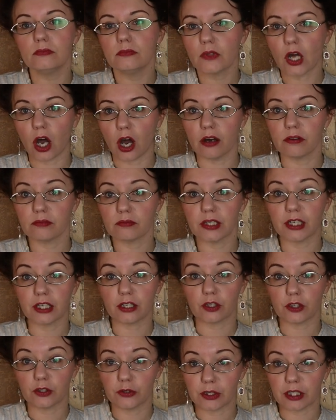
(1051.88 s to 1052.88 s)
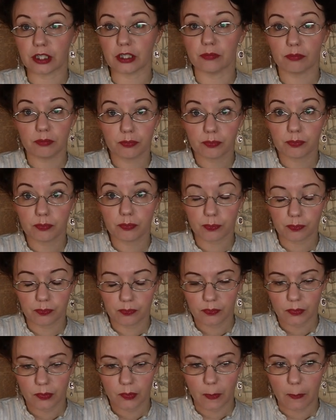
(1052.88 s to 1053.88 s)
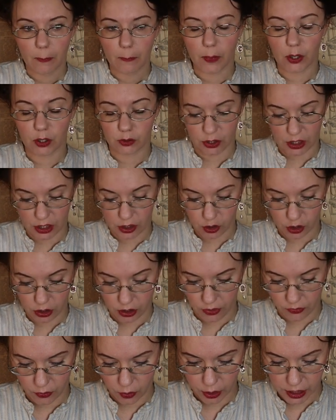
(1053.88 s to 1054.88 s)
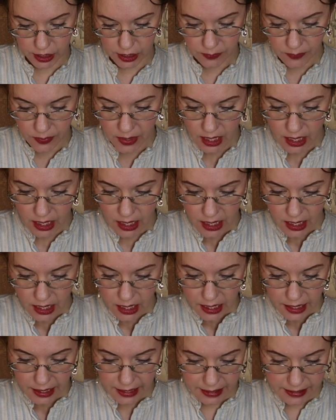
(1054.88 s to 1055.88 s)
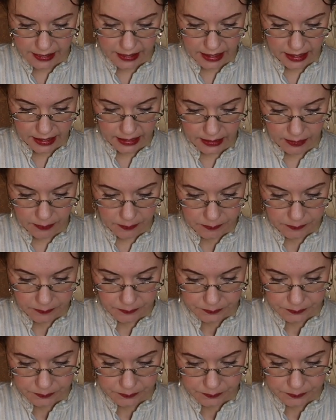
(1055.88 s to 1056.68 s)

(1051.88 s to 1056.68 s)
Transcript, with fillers: not including postage, of course. And then,